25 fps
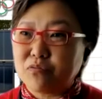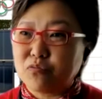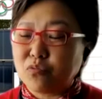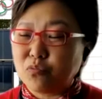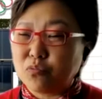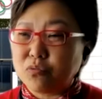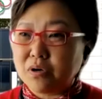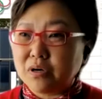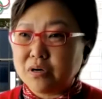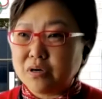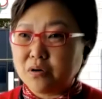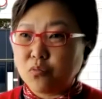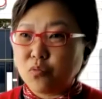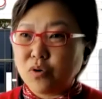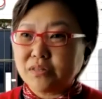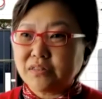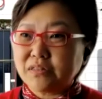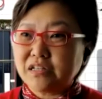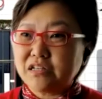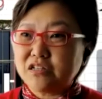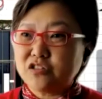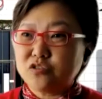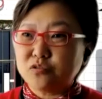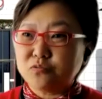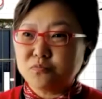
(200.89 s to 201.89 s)

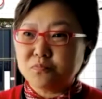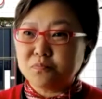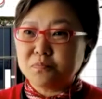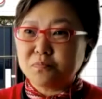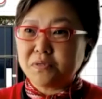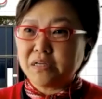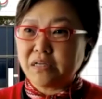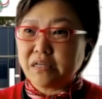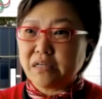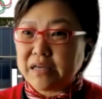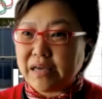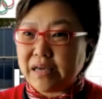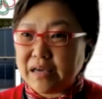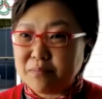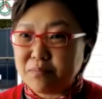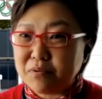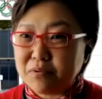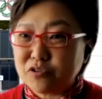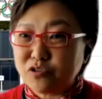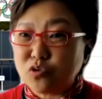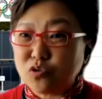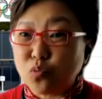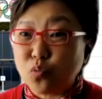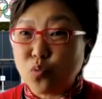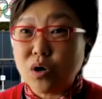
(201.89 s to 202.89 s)
wanting to be able
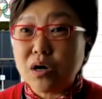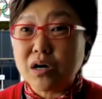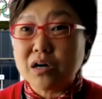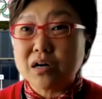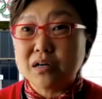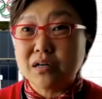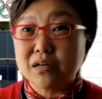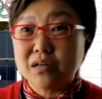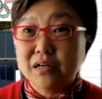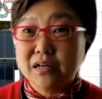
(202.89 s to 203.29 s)
to work